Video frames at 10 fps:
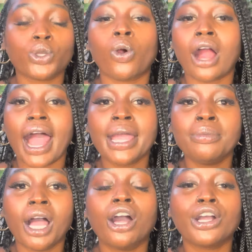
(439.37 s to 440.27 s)
or
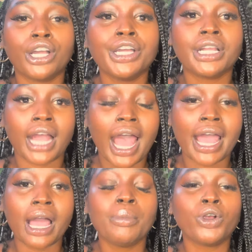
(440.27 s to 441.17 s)
I'm a good
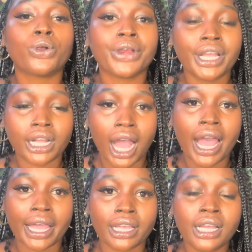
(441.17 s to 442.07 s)
guy, I'm a great
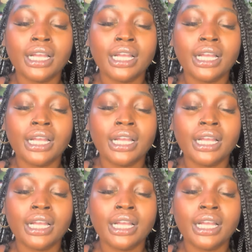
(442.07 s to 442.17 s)
guy.